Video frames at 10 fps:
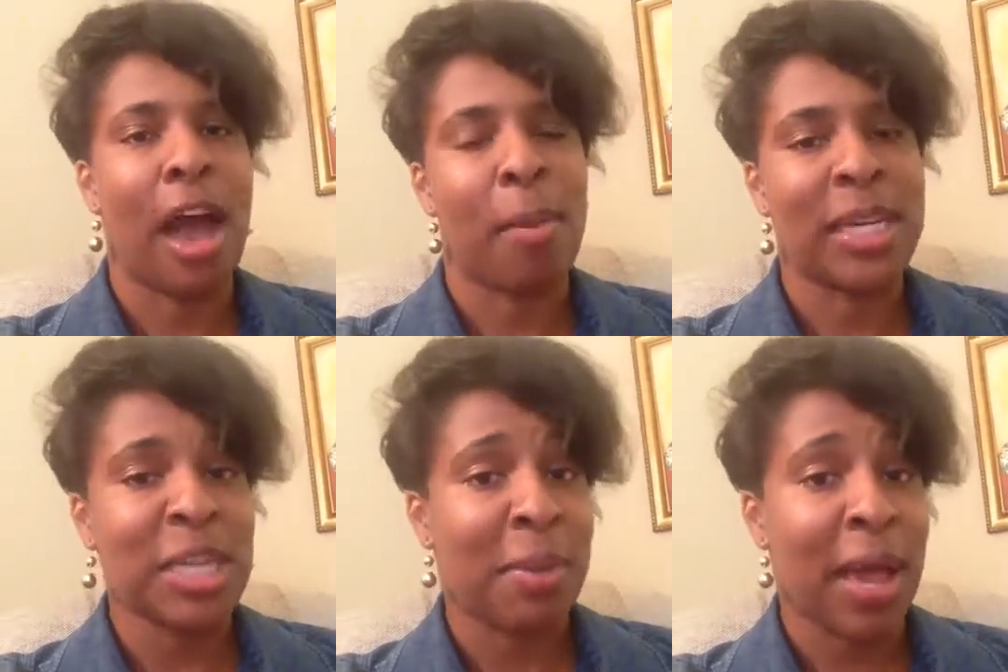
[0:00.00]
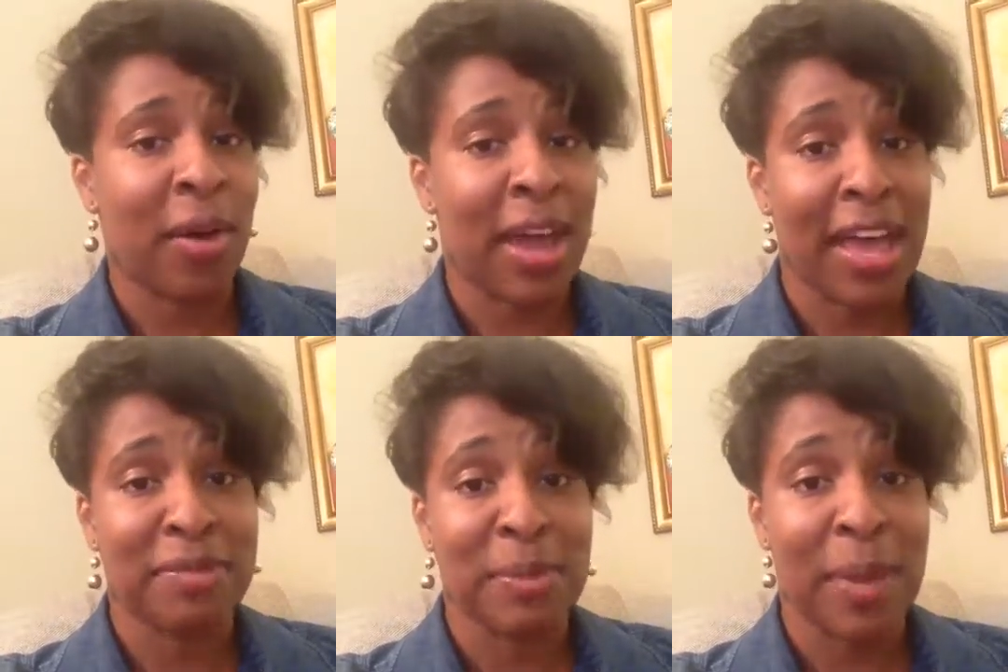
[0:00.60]
how much am I going to
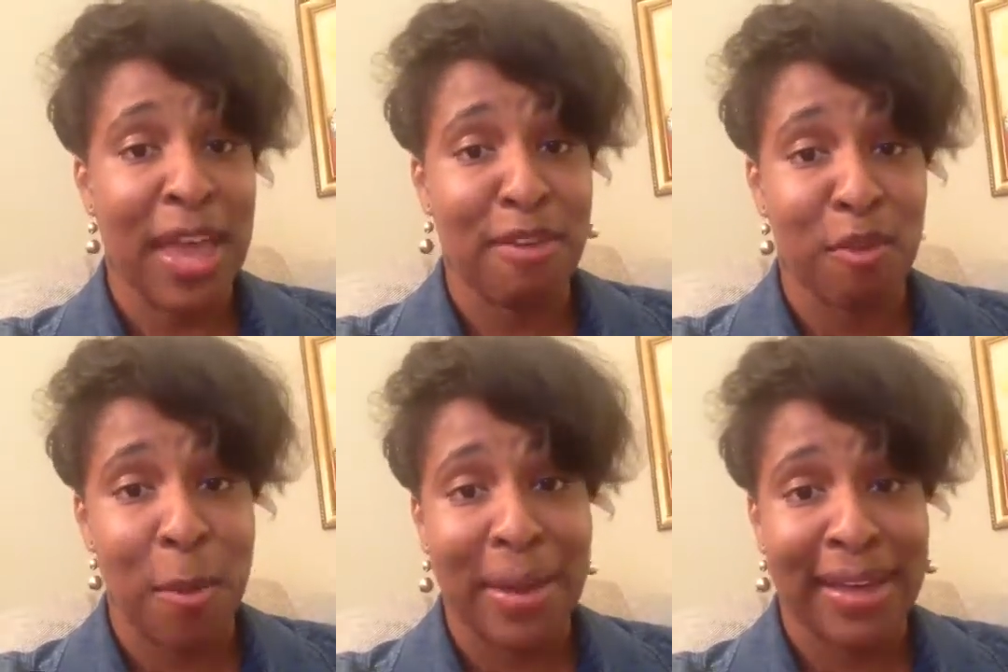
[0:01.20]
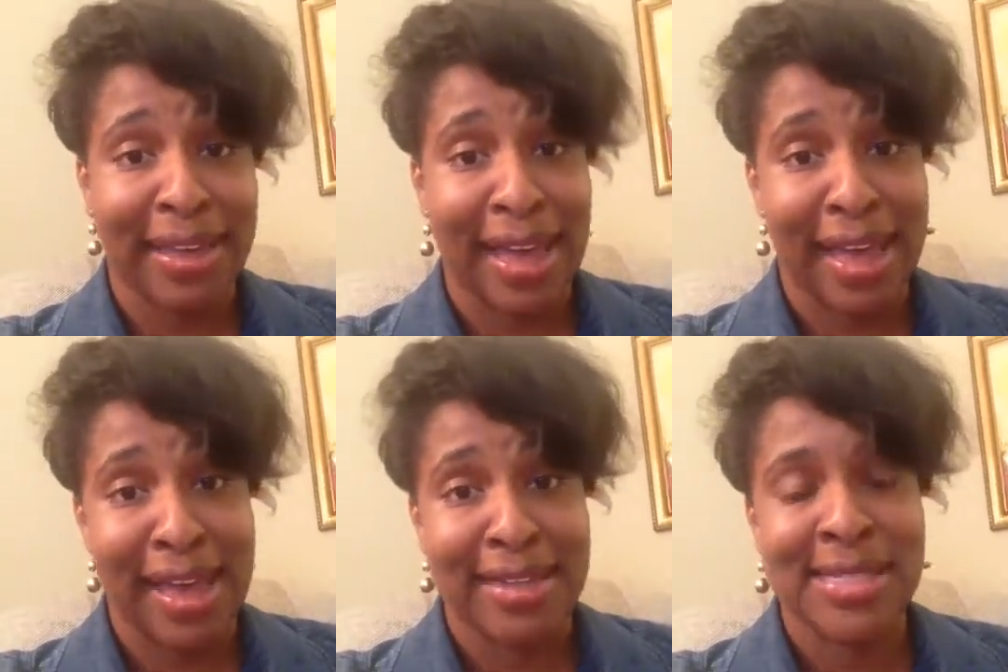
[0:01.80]
have to pay for my
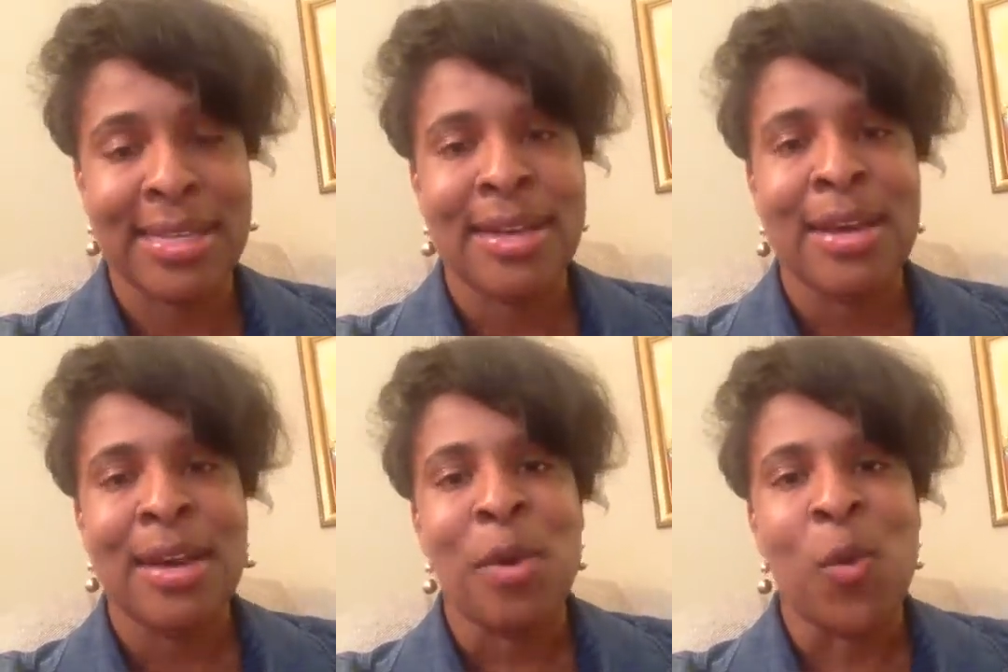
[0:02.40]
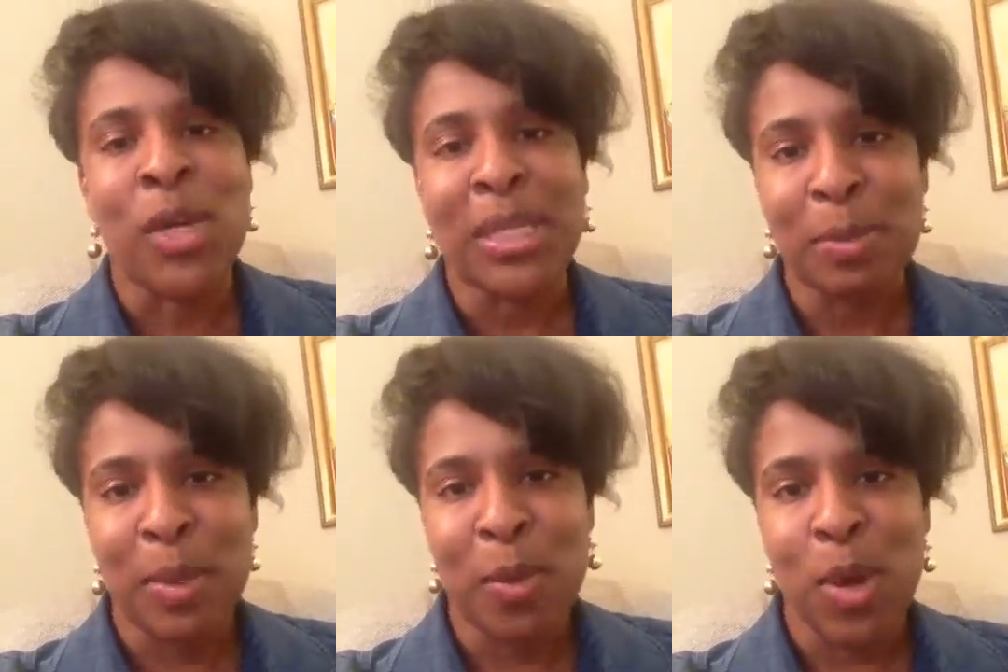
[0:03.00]
gas, will
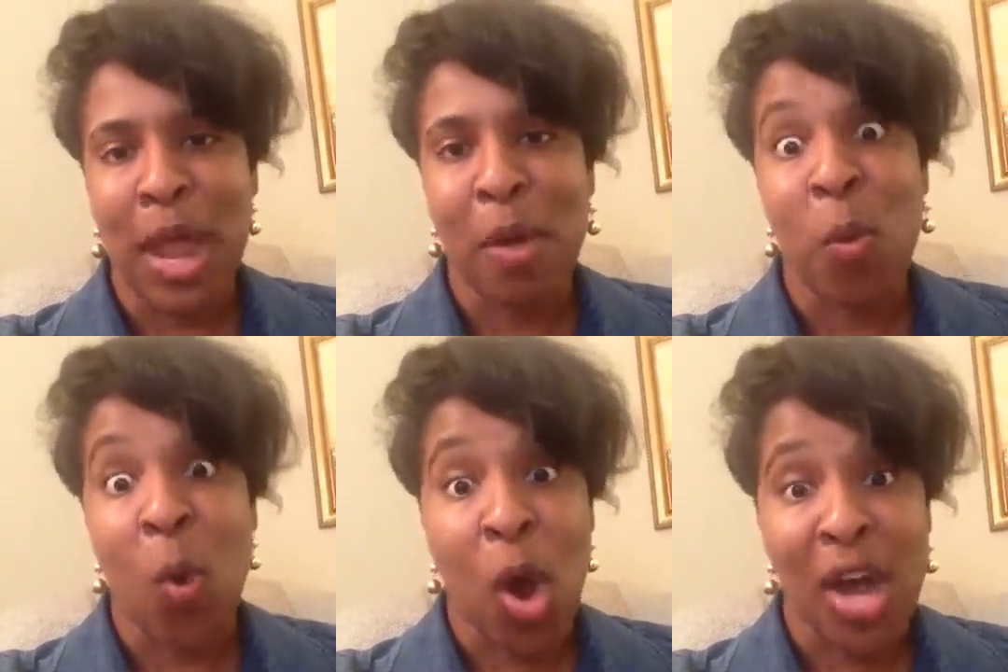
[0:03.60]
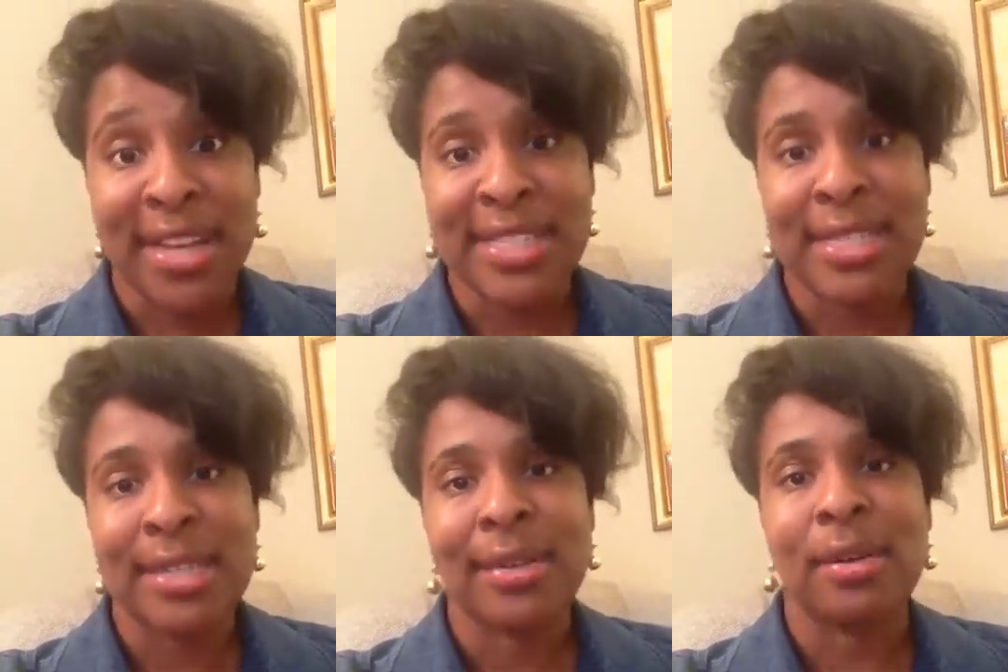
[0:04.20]
it be what I want?